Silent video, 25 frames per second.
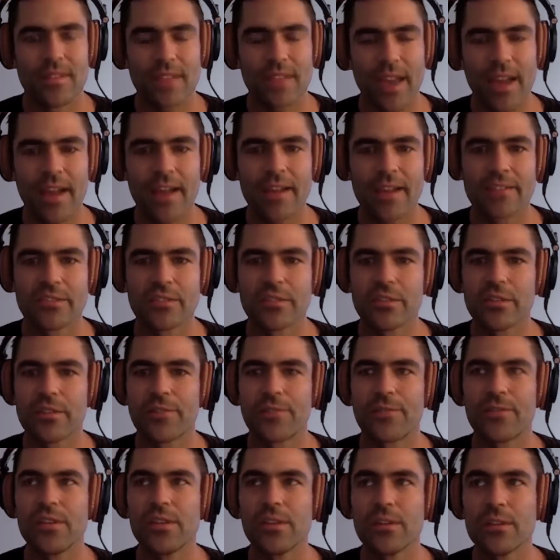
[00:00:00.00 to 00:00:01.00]
Yeah, so the
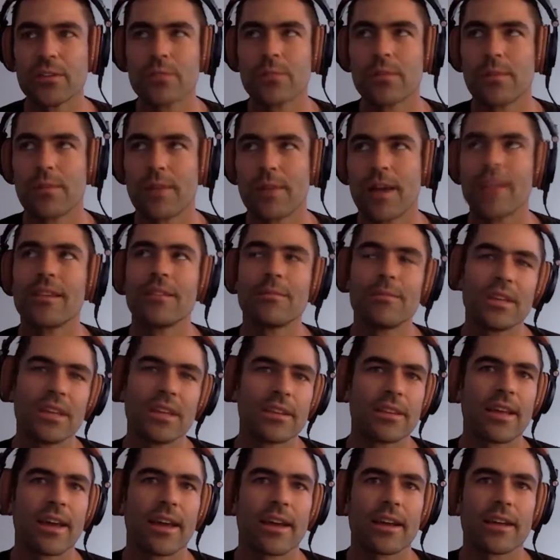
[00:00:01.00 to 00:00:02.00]
feel reminded me
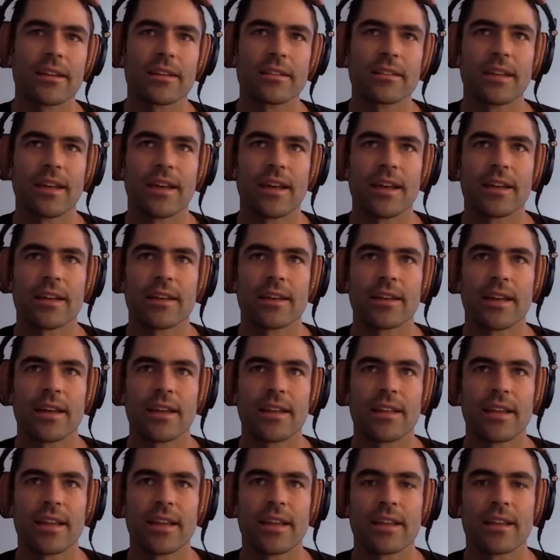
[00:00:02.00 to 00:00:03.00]
of
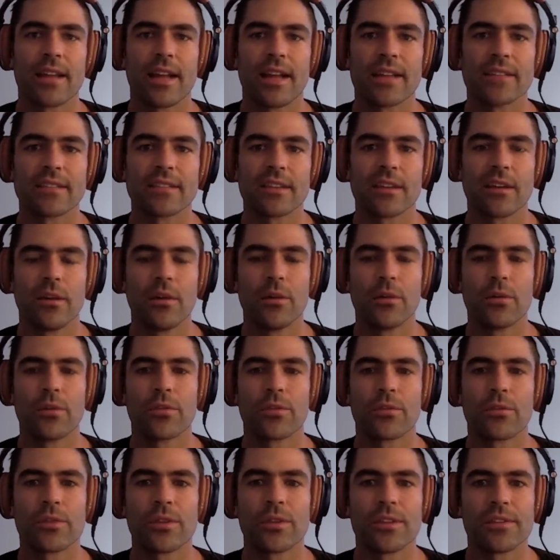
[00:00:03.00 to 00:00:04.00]
that classic
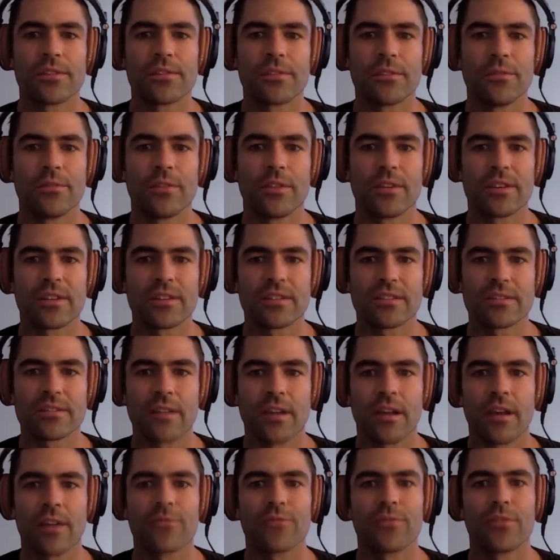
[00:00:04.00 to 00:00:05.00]
03. So very
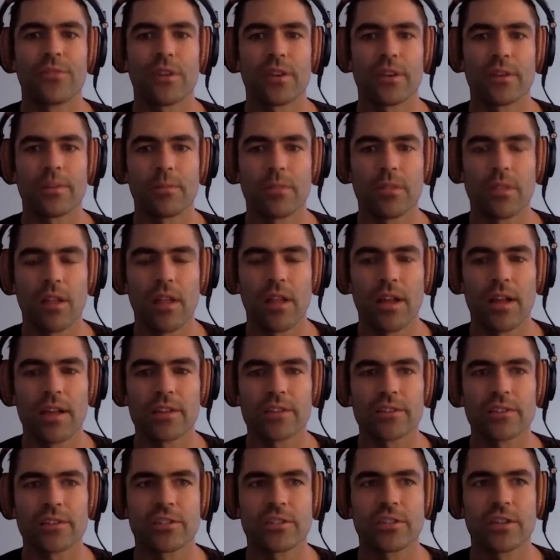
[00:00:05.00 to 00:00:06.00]
soft, very
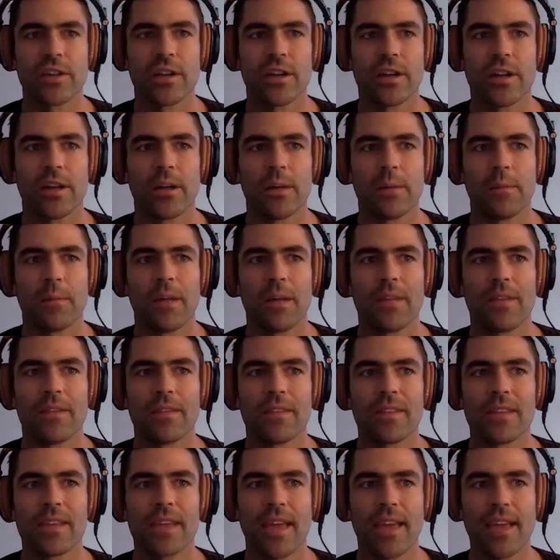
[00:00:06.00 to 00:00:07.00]
plush. And
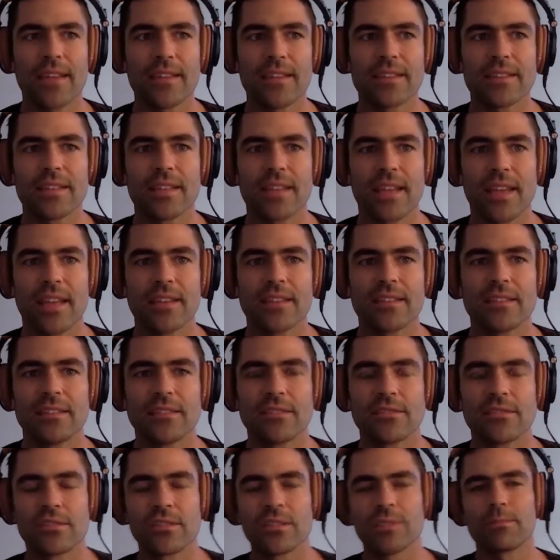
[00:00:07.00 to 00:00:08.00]
then the
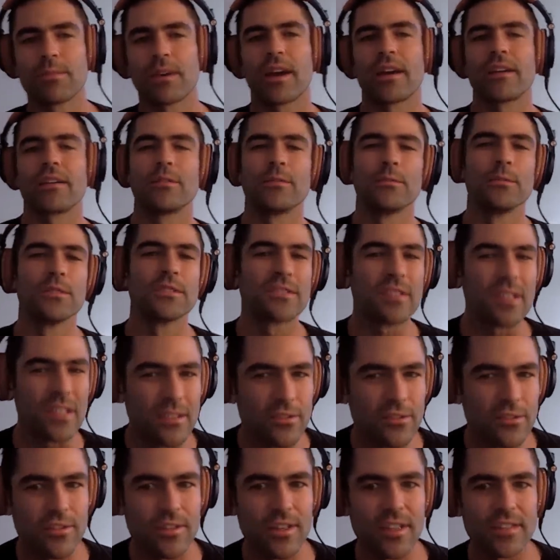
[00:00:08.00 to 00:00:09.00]
18-18 string pattern was
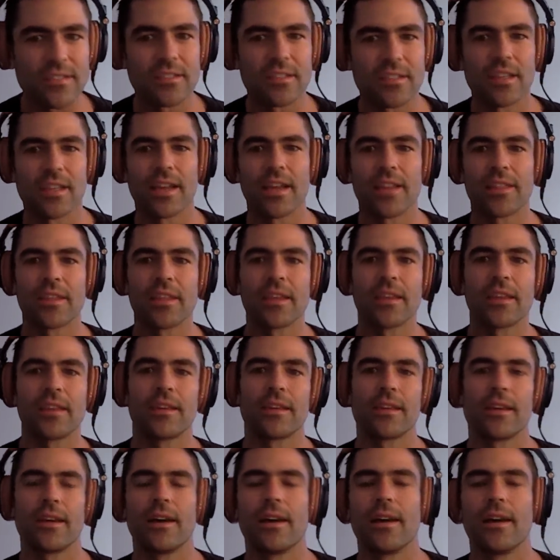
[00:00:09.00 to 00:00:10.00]
interesting. I think,
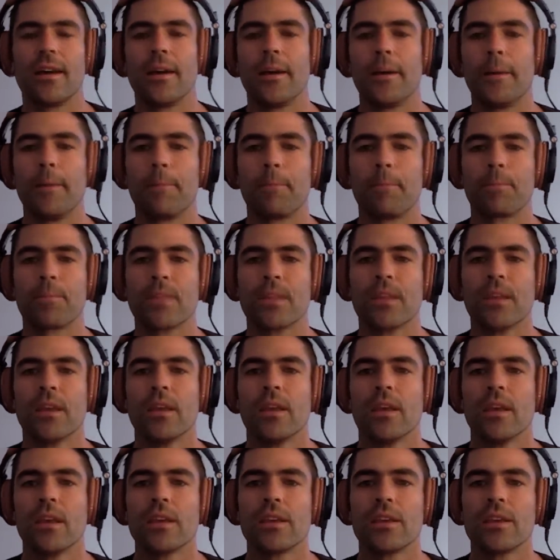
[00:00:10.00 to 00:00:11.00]

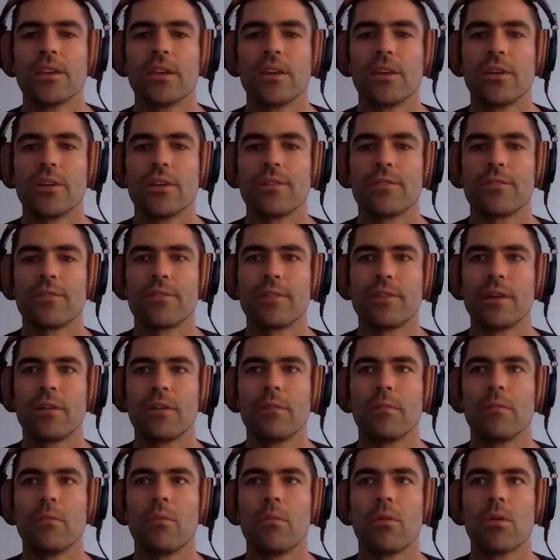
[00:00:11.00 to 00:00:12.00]
it
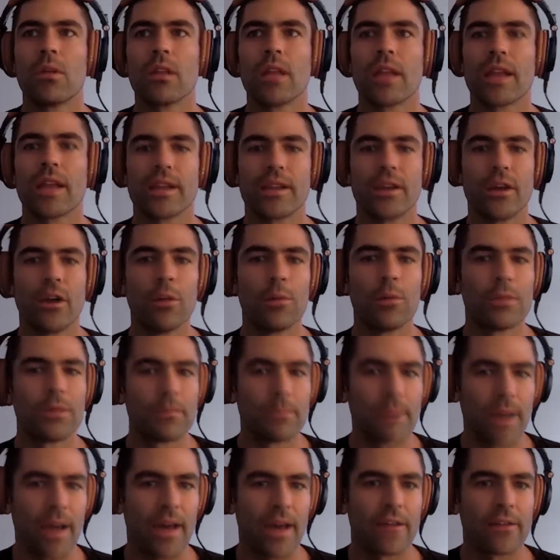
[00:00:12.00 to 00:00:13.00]
felt more like an
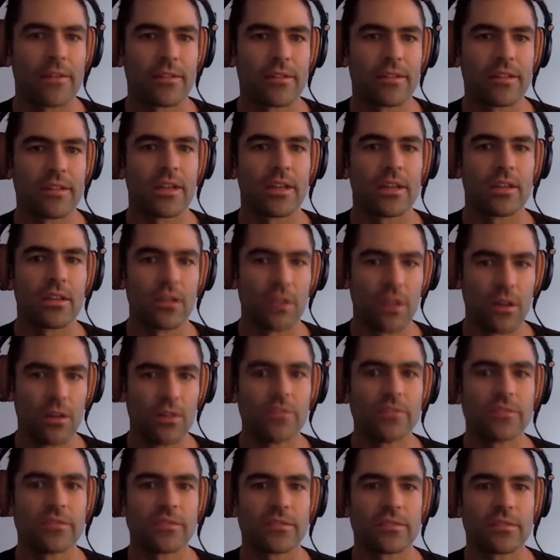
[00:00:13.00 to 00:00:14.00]
open pattern than a
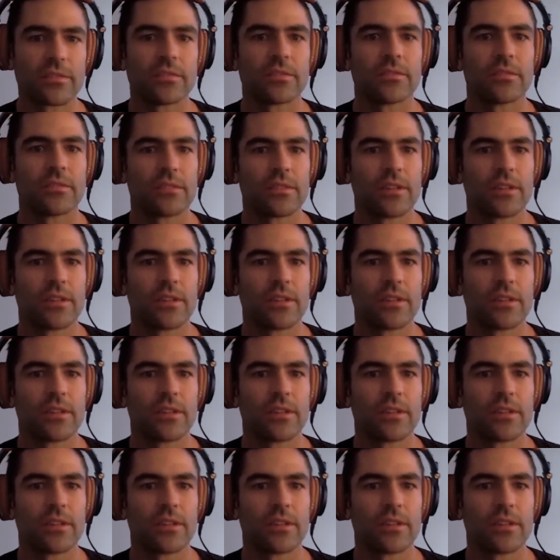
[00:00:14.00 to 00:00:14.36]
closed.